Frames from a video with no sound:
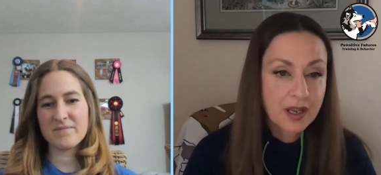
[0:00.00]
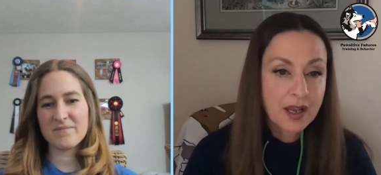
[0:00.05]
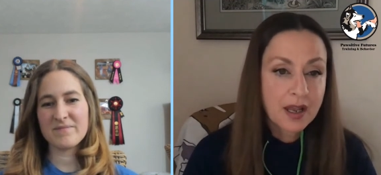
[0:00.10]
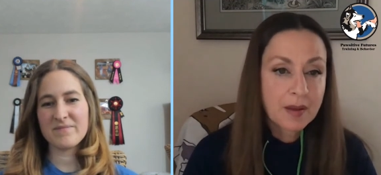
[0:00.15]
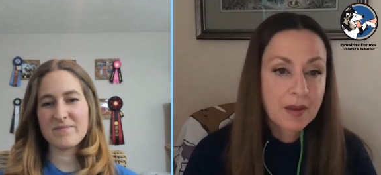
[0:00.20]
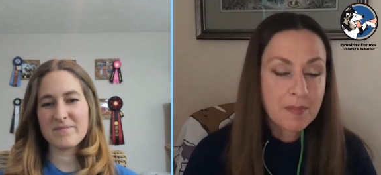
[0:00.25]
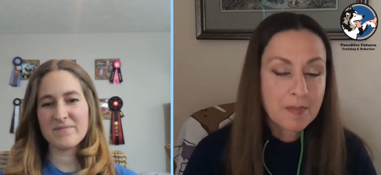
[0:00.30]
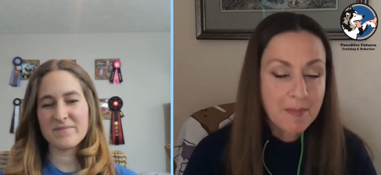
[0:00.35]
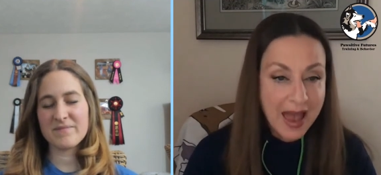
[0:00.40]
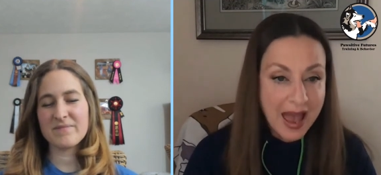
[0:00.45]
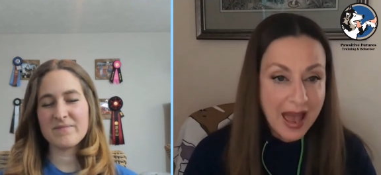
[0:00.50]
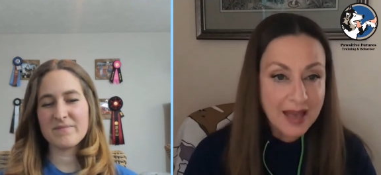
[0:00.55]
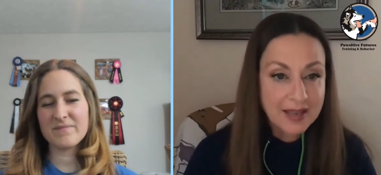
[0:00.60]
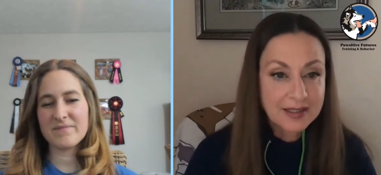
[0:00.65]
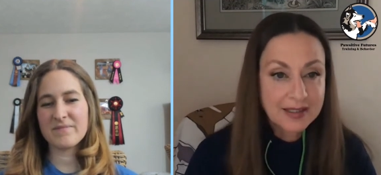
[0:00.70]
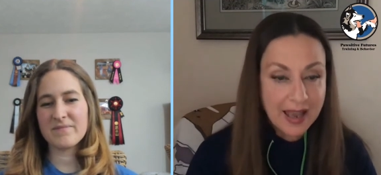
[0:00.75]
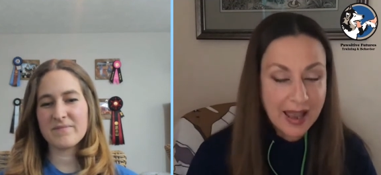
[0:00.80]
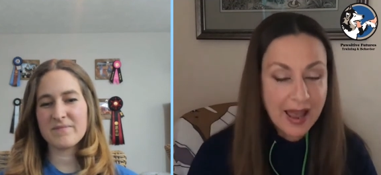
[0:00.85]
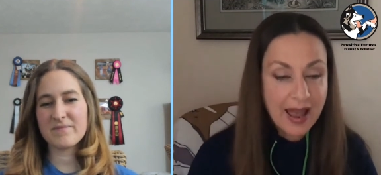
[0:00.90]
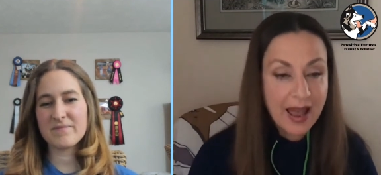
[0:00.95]

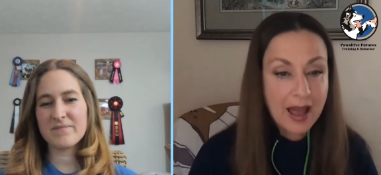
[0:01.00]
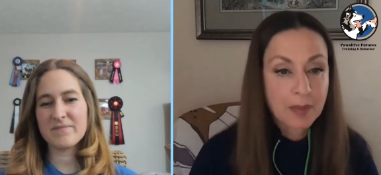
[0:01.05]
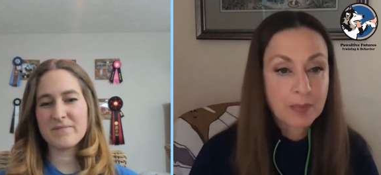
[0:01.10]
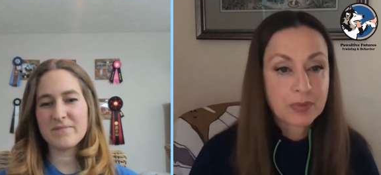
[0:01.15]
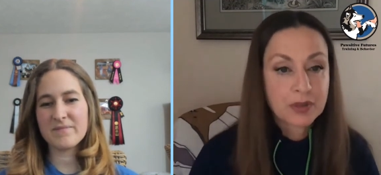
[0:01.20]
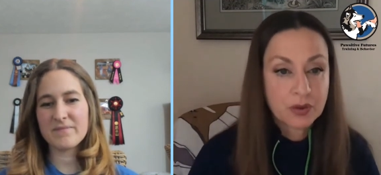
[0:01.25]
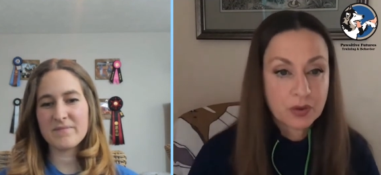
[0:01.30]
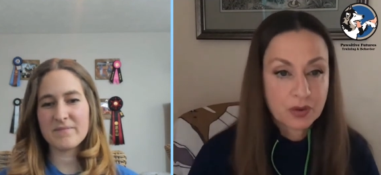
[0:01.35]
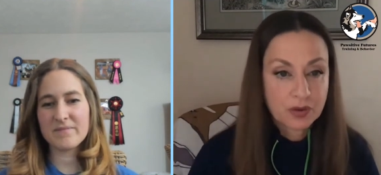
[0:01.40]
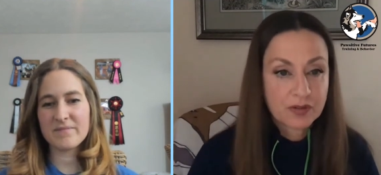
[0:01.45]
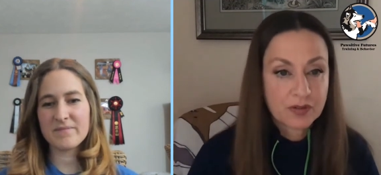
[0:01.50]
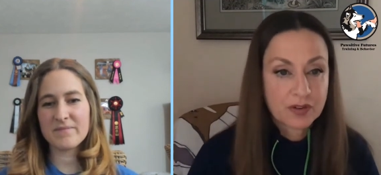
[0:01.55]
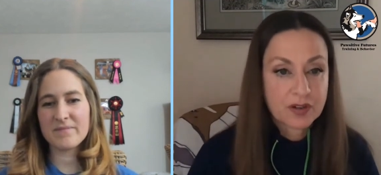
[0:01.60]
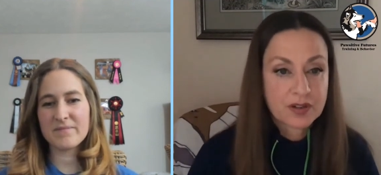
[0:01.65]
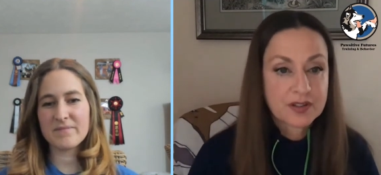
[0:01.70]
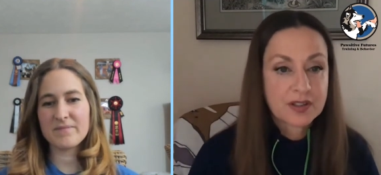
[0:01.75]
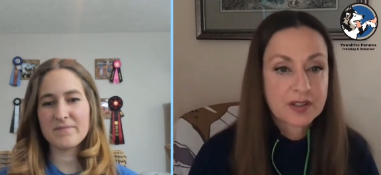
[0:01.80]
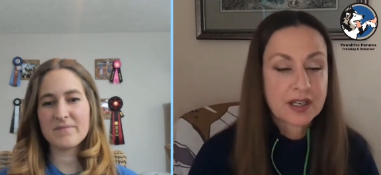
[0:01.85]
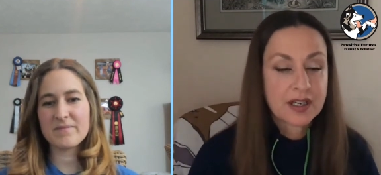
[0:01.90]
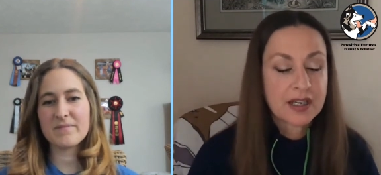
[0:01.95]
Speaker 1: Madcap
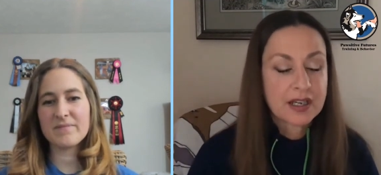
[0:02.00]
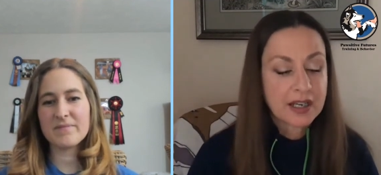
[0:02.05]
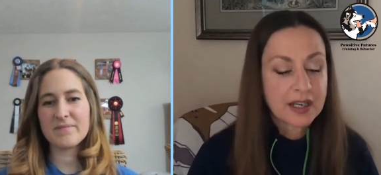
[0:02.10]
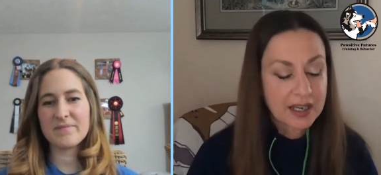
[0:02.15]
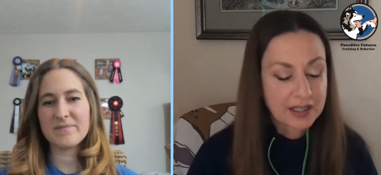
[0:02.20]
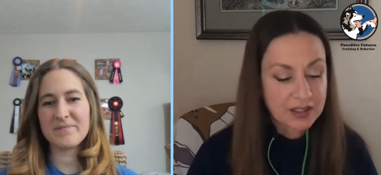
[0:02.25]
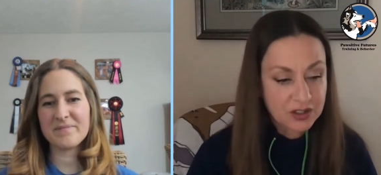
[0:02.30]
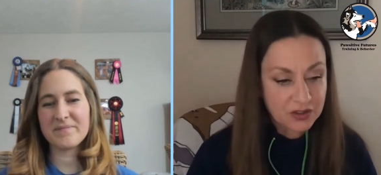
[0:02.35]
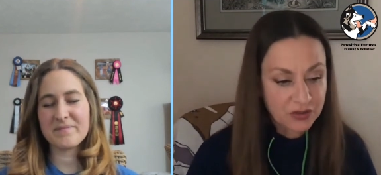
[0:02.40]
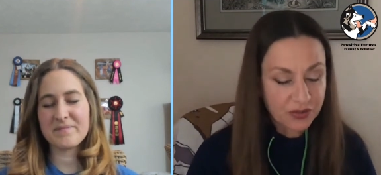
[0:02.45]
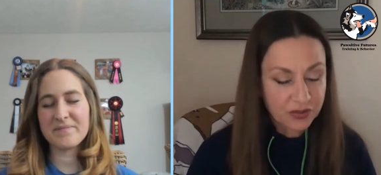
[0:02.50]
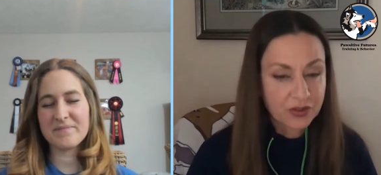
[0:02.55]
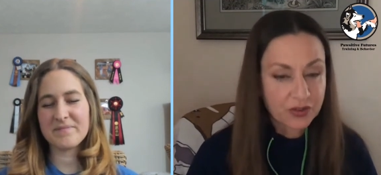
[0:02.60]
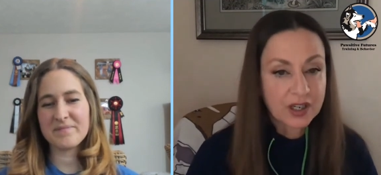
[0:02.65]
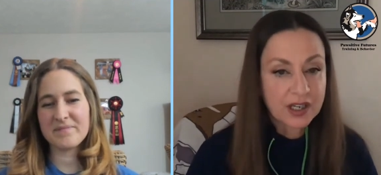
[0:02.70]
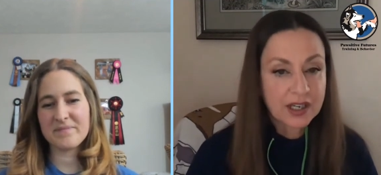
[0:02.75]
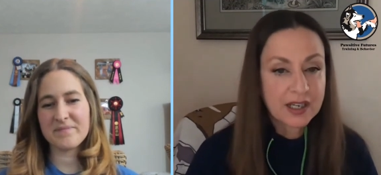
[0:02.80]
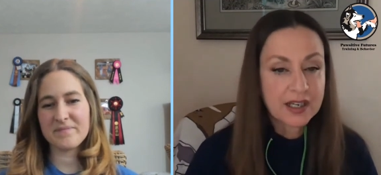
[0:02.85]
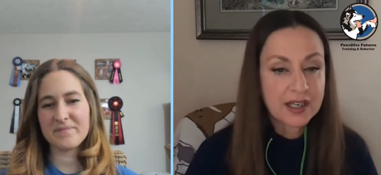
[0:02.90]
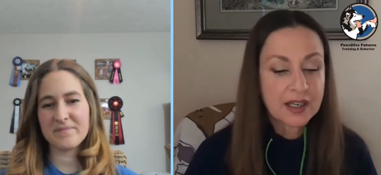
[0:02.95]
University. It's
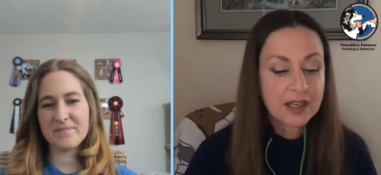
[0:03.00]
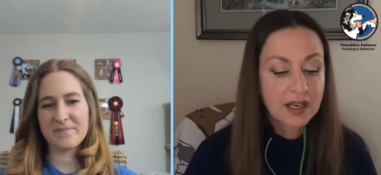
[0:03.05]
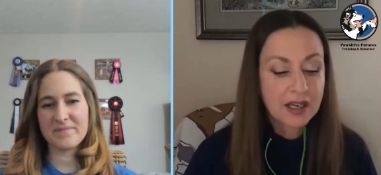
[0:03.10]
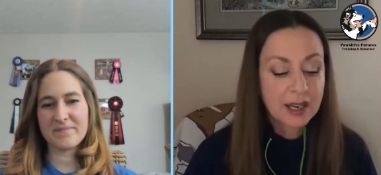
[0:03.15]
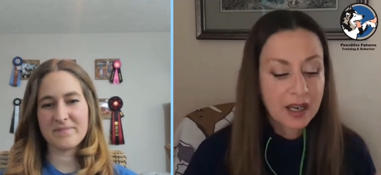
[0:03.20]
free.